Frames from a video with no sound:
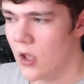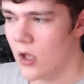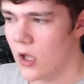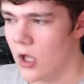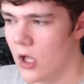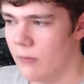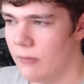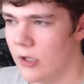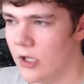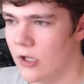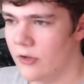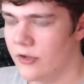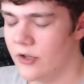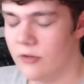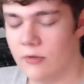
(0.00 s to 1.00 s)
But I'll
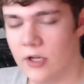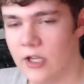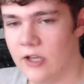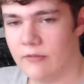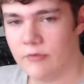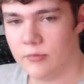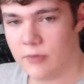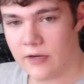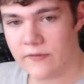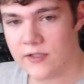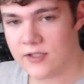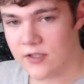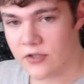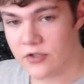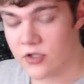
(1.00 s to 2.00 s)
tell you what I had for breakfast,
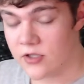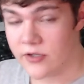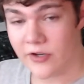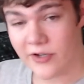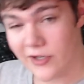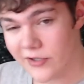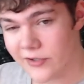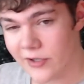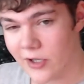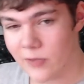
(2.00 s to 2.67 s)
lunch, and dinner yesterday,